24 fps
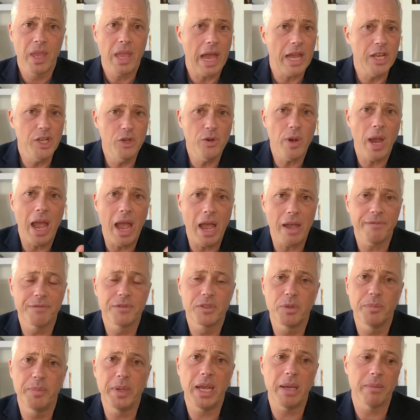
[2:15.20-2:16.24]
And you have
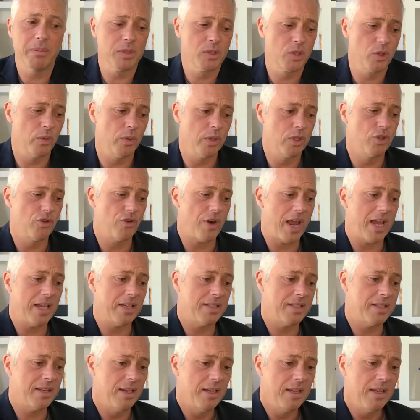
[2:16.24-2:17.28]
to be able to
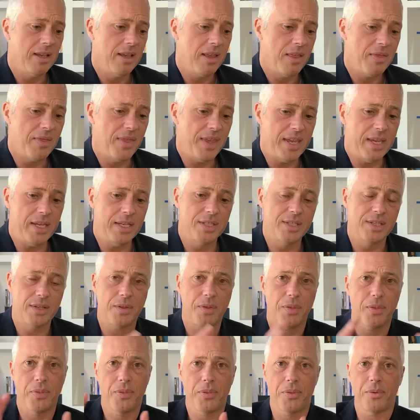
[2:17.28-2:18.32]
address these
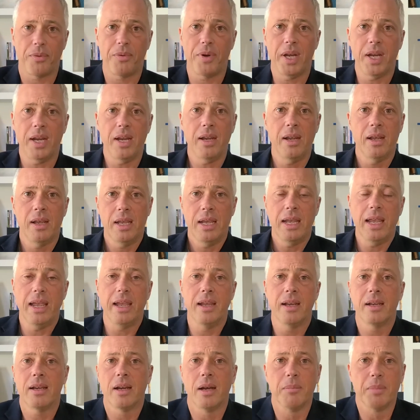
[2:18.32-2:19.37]
three
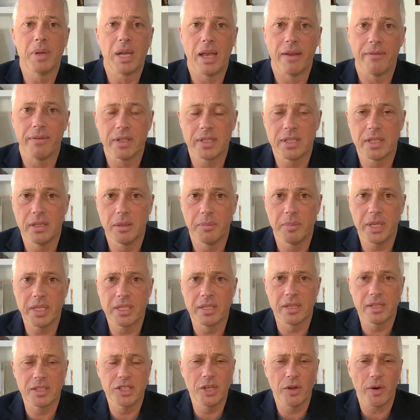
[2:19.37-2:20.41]
income levels in the
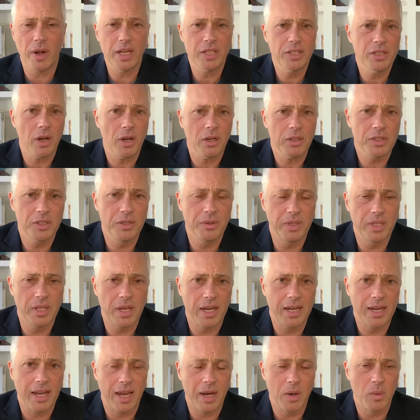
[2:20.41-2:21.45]
business. You know, I talked to
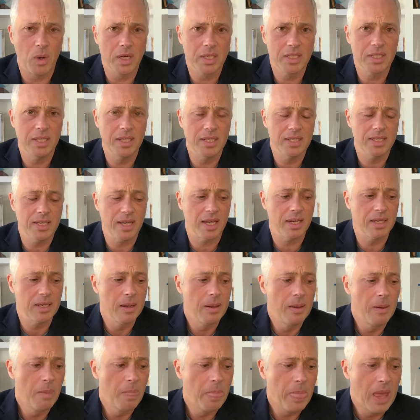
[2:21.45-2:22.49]
a guy once and he
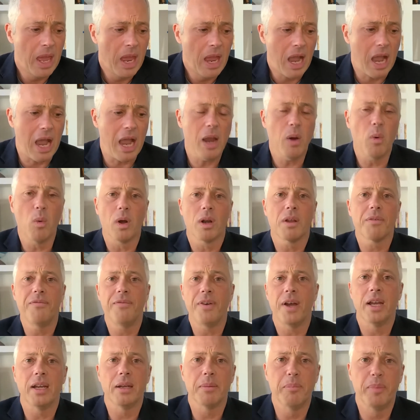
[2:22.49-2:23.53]
said, I want to
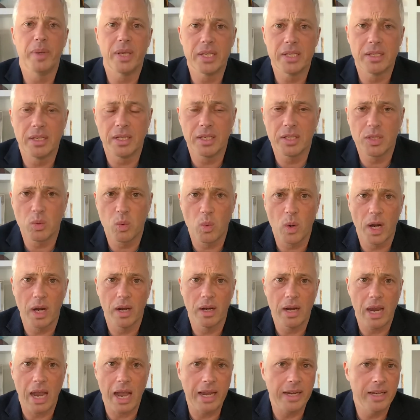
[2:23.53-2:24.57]
find a business
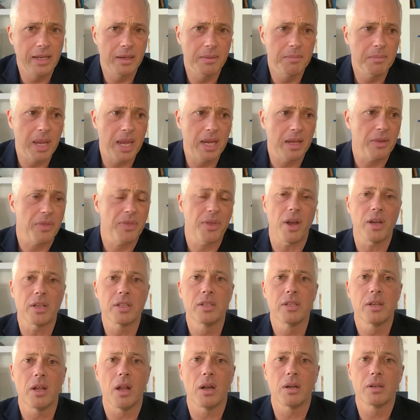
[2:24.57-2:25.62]
where I can make
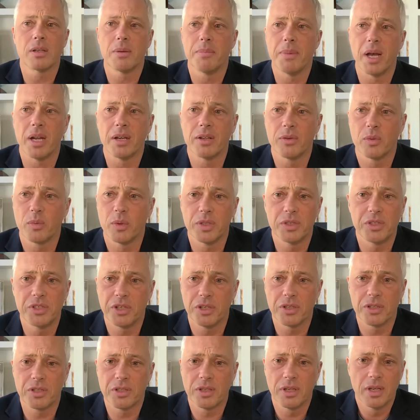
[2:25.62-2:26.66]
$1,000 a month with
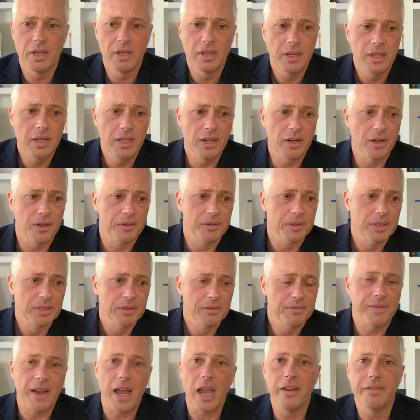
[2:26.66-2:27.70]
just, you know,
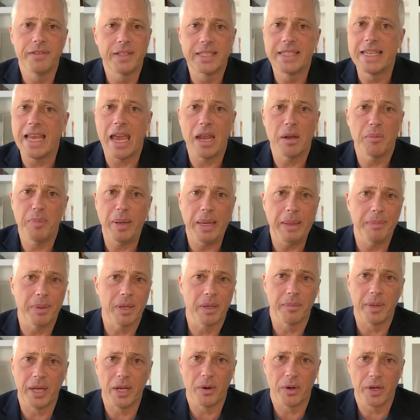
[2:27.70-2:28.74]
five to 10
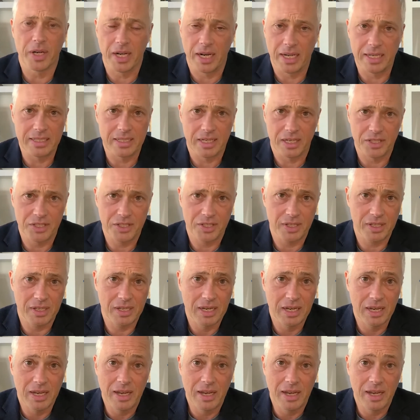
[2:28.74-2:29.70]
people in my organization.